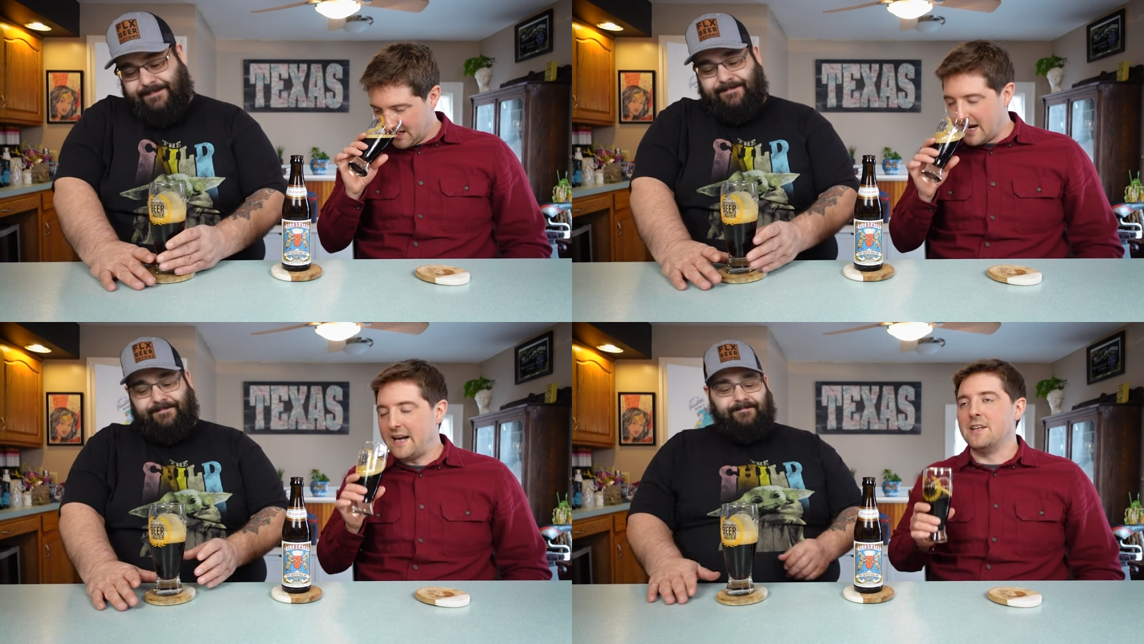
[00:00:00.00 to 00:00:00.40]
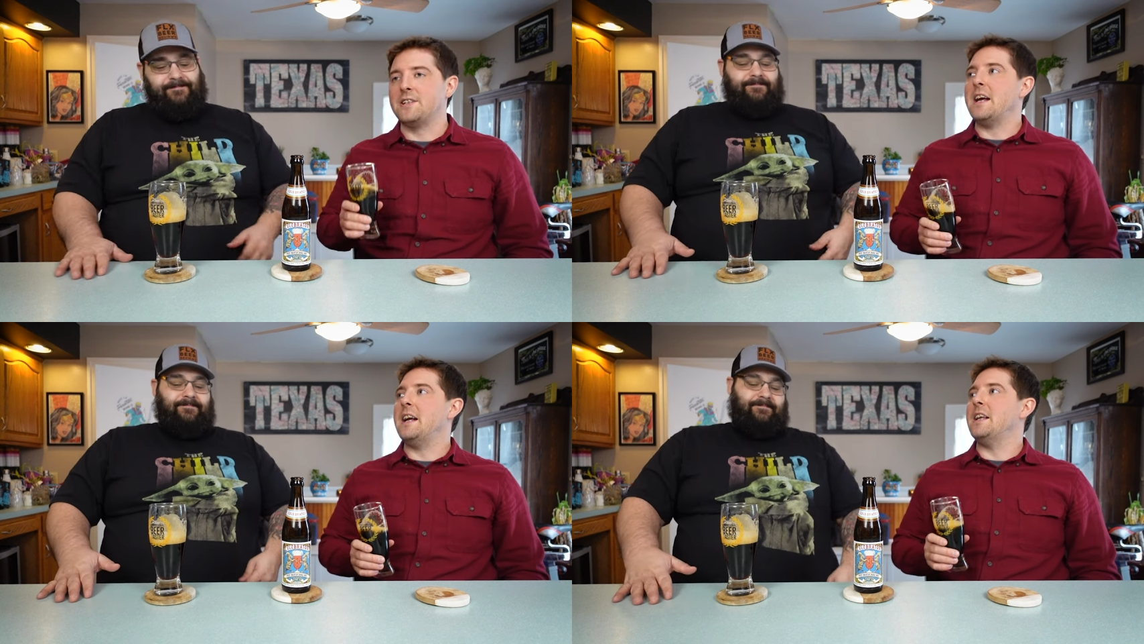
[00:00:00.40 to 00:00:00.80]
Speaker 1: It
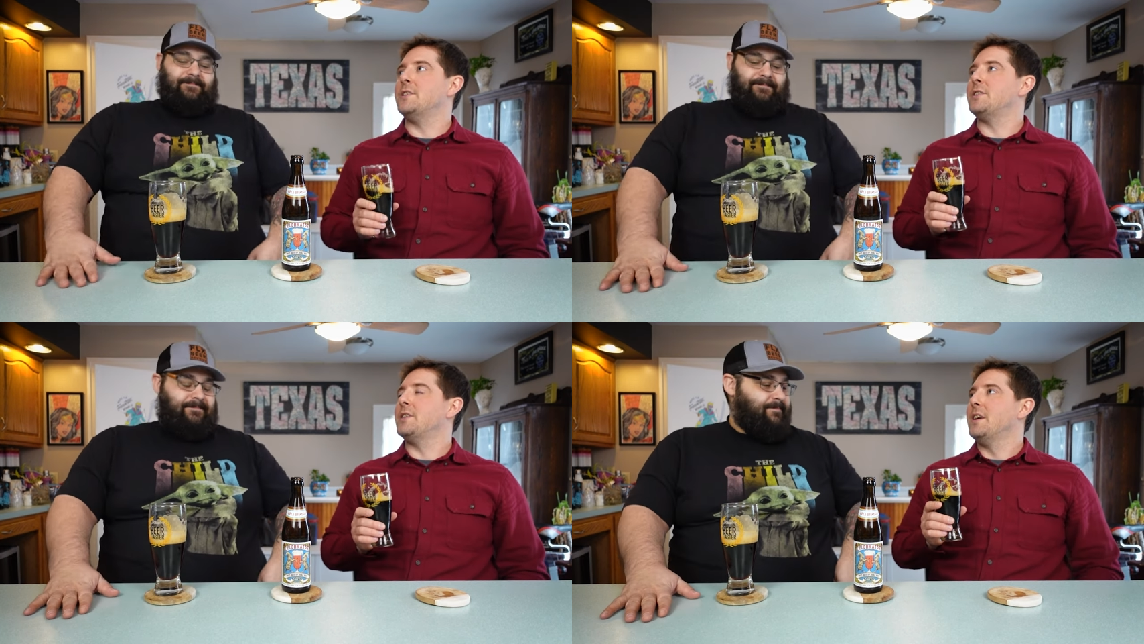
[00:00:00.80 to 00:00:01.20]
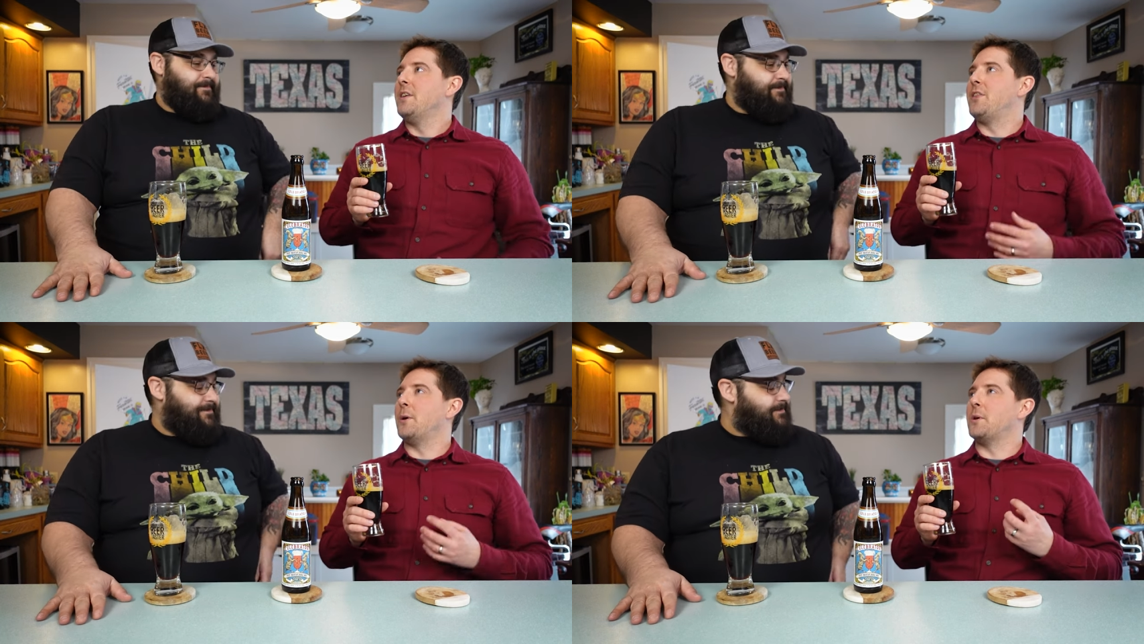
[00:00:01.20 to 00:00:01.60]
is it is
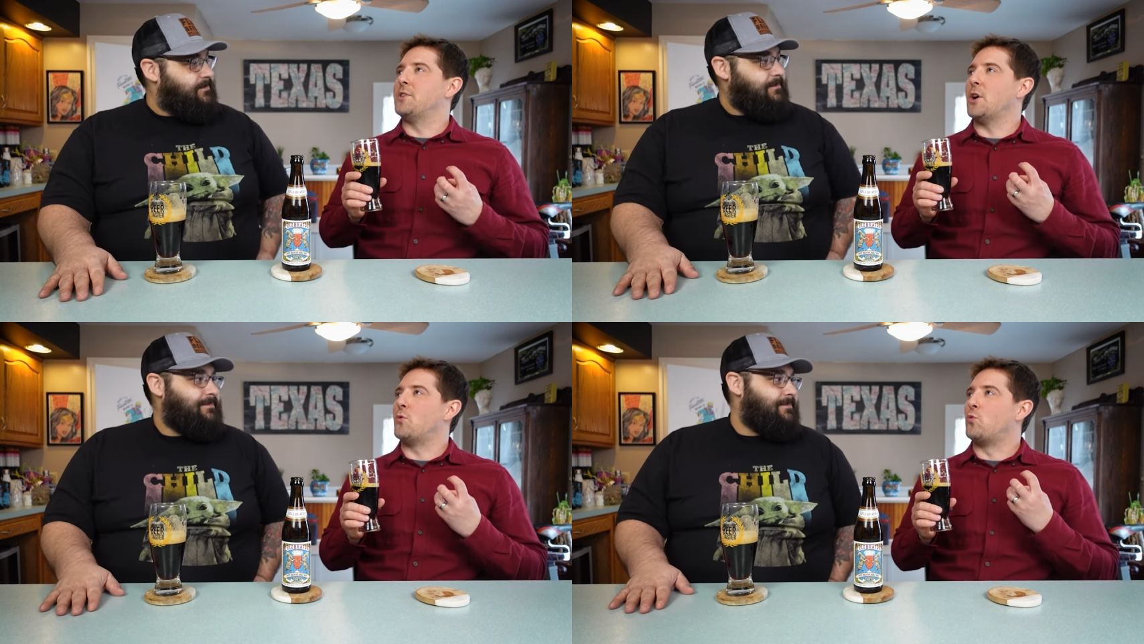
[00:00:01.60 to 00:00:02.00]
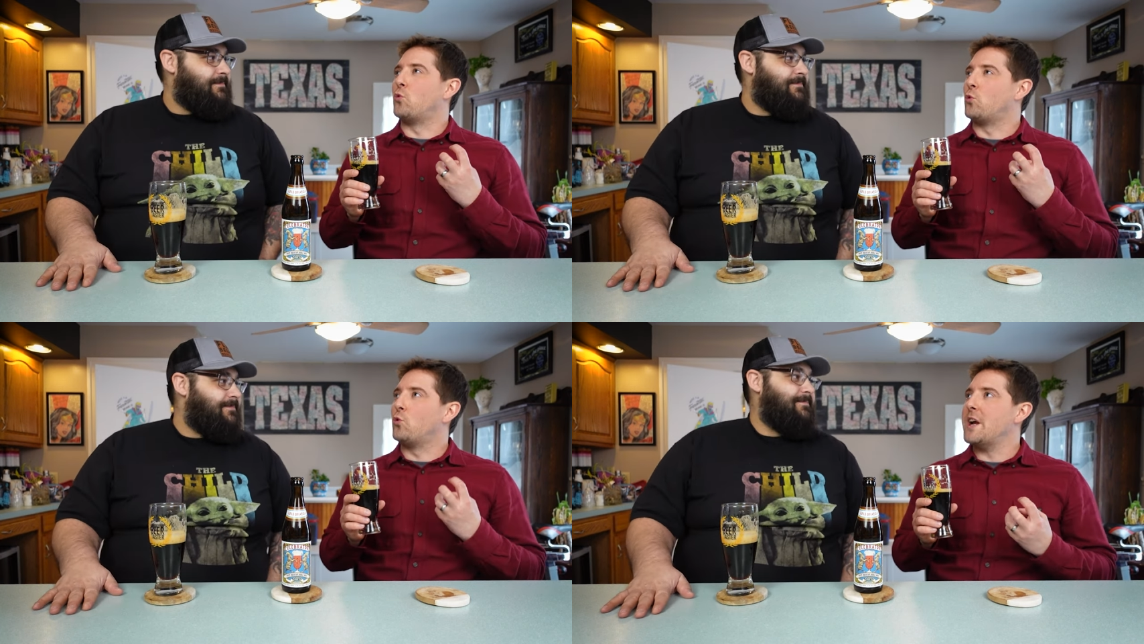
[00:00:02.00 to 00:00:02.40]
there is a
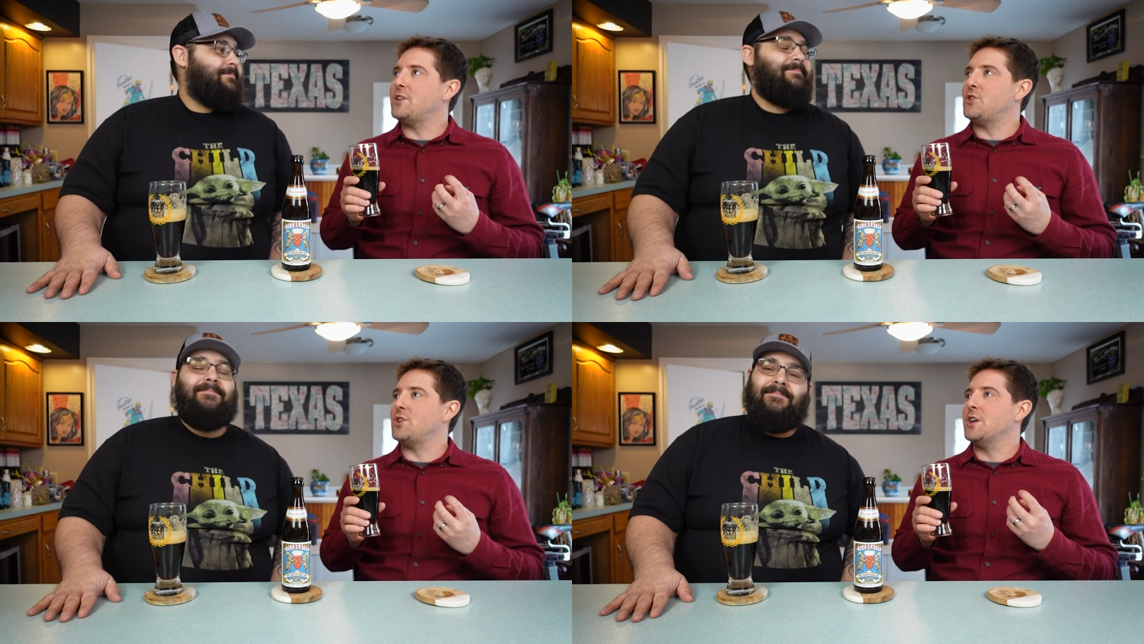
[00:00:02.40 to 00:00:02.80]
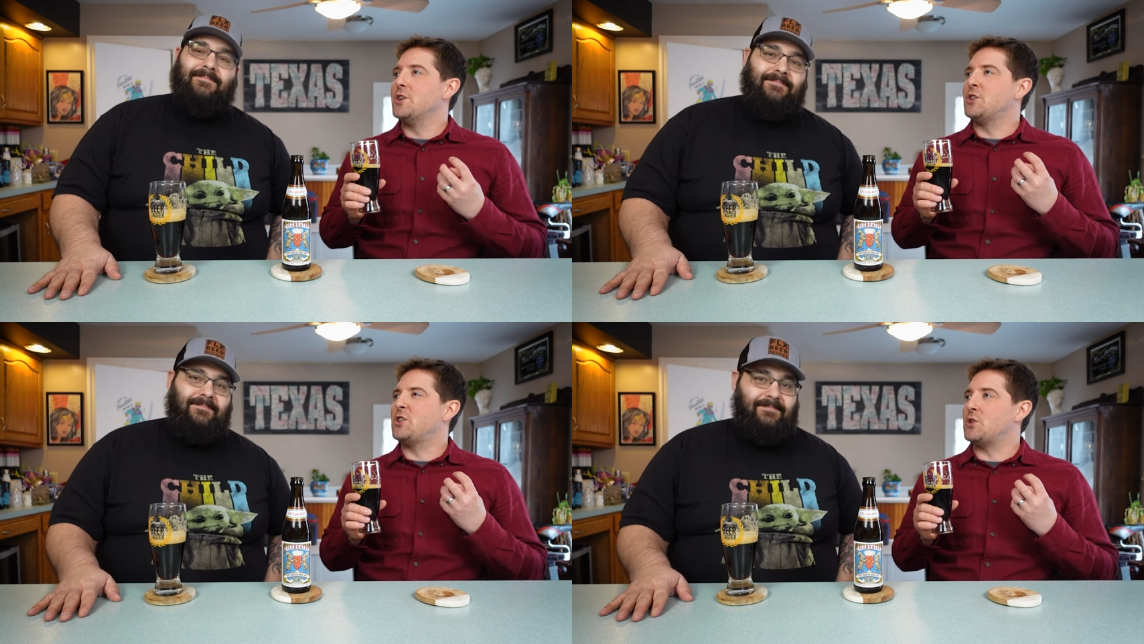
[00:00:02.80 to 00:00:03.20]
rich
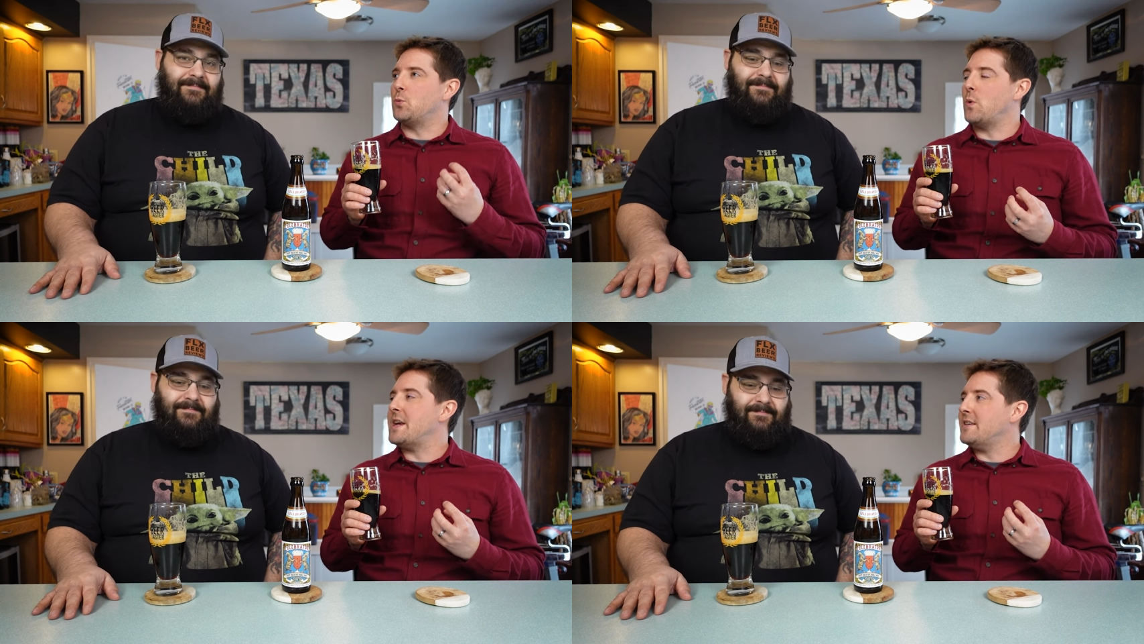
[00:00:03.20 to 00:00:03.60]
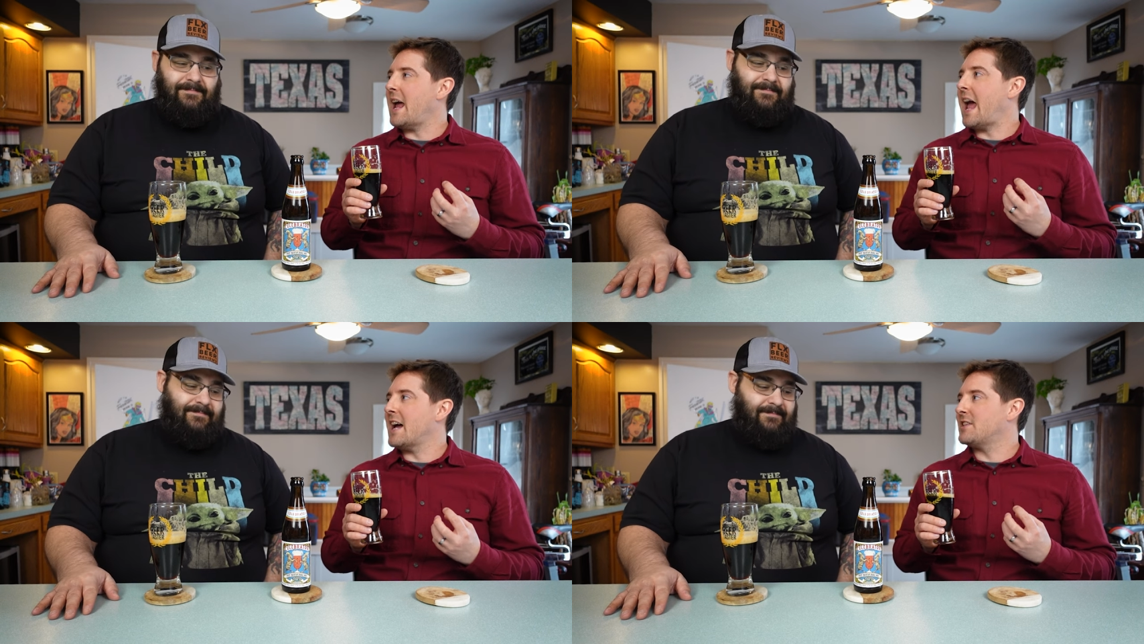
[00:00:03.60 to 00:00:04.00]
sweet
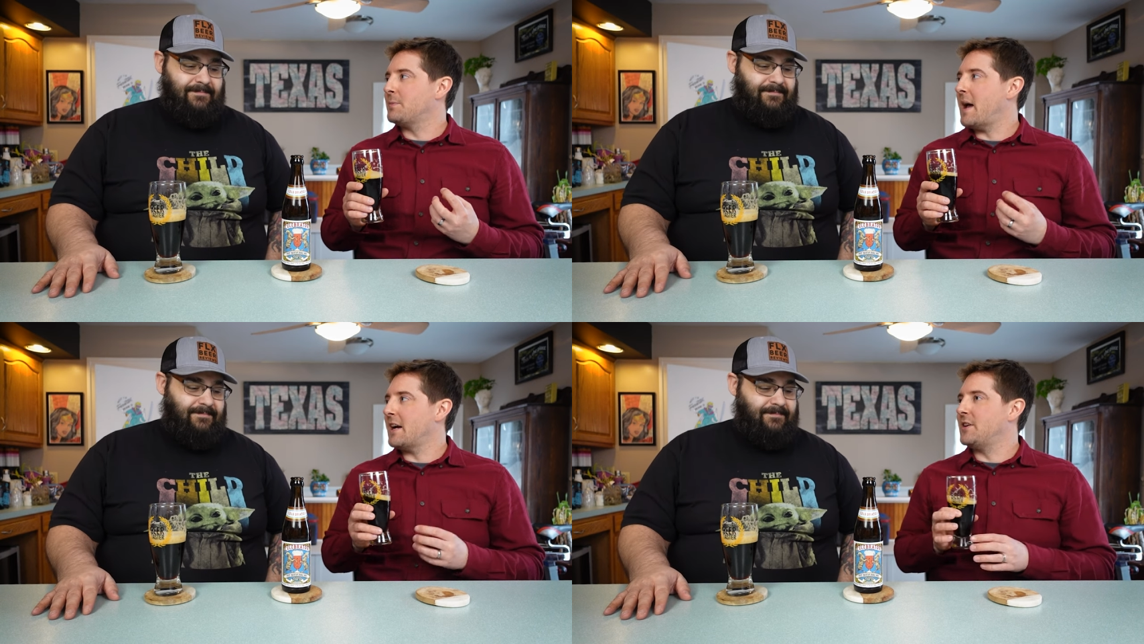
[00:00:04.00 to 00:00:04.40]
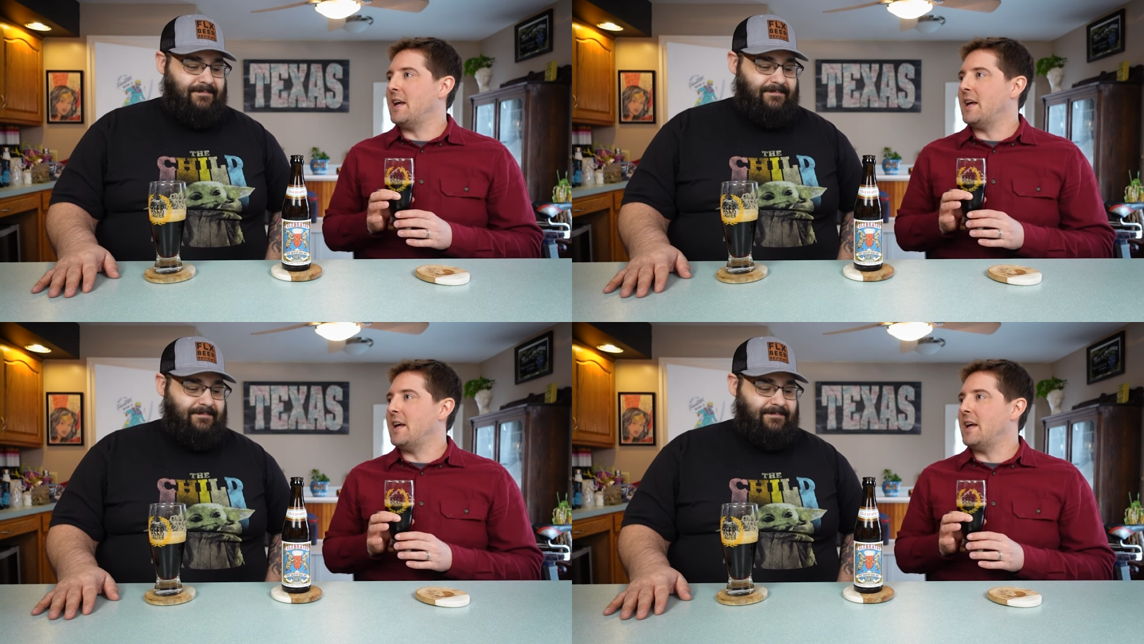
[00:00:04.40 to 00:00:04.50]
aspect,